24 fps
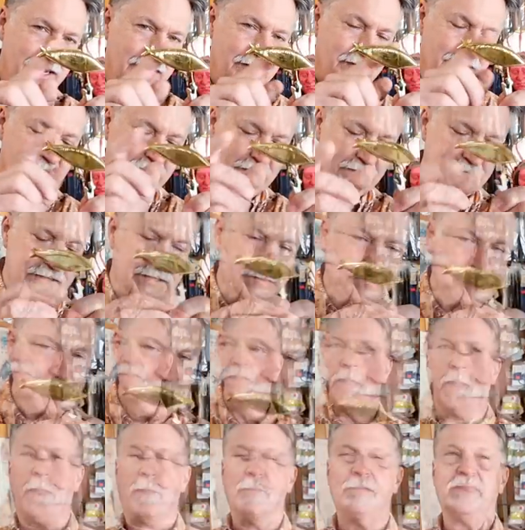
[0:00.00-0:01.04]
and this.
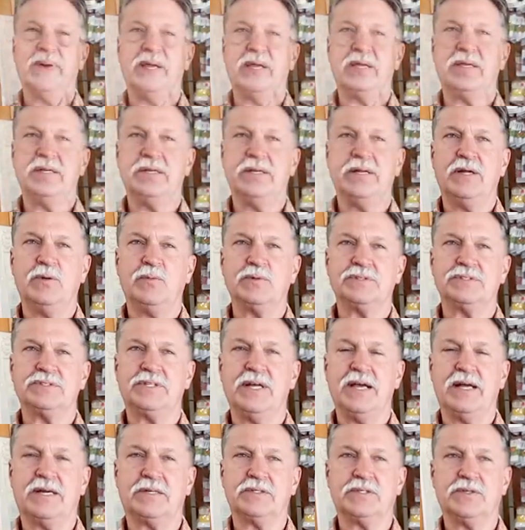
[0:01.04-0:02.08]
Bacon Edwards
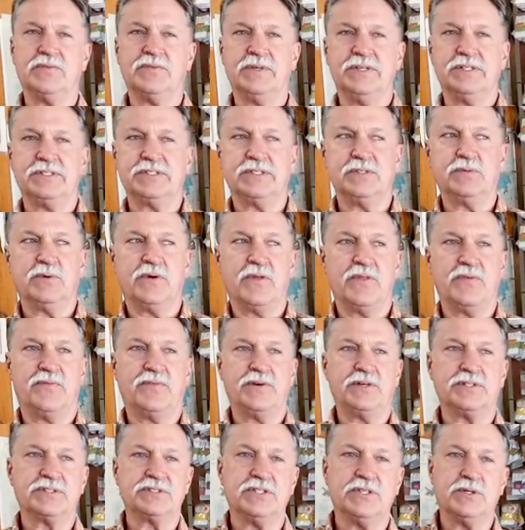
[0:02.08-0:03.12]
tackle division were the
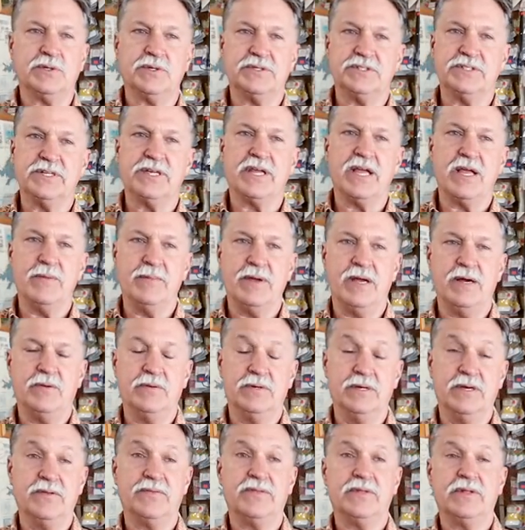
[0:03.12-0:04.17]
first lures he came out
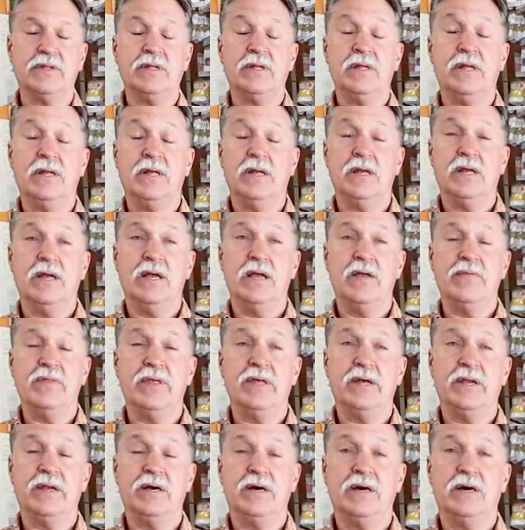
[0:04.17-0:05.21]
with. And
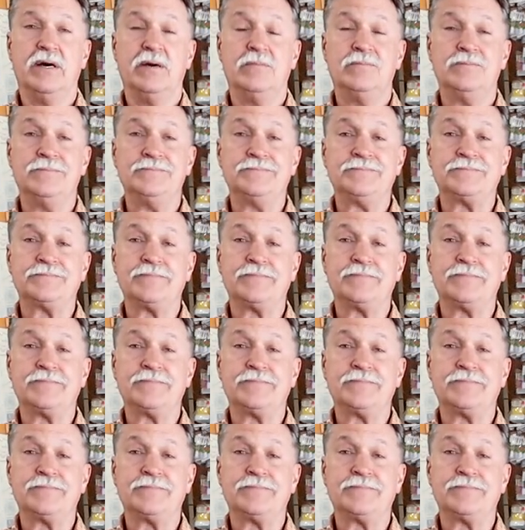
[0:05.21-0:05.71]
then um,